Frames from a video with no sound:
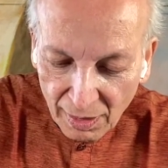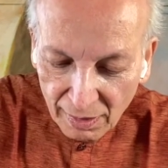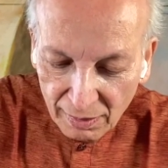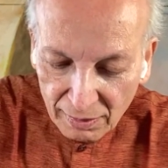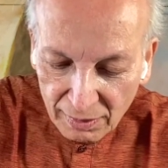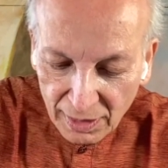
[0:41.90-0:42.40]

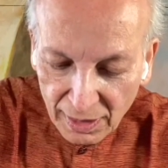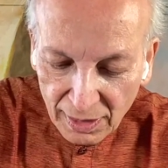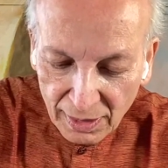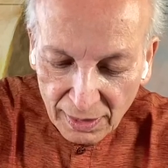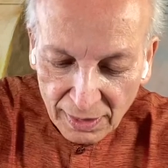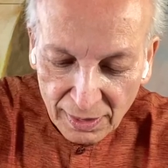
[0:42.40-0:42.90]

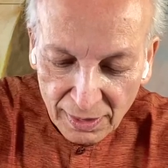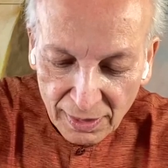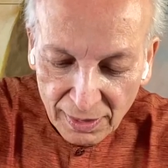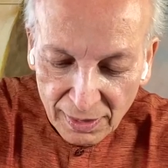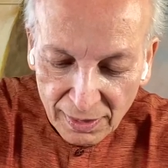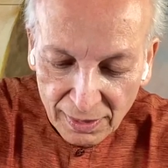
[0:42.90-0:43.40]
Okay,
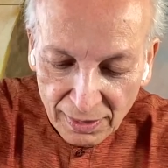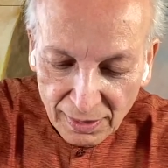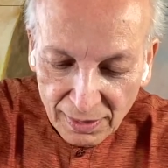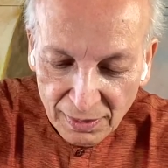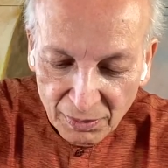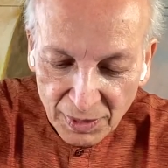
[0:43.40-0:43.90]

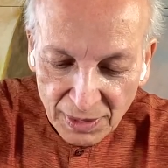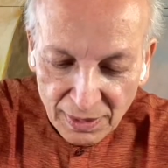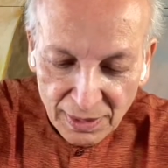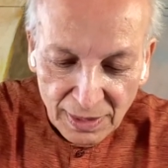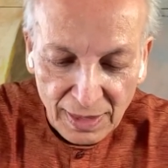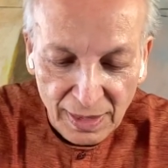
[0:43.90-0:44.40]
let me
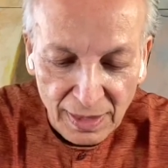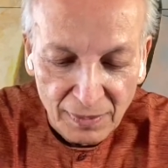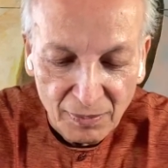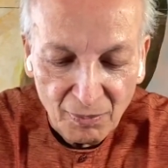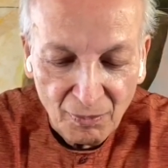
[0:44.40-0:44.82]
say again.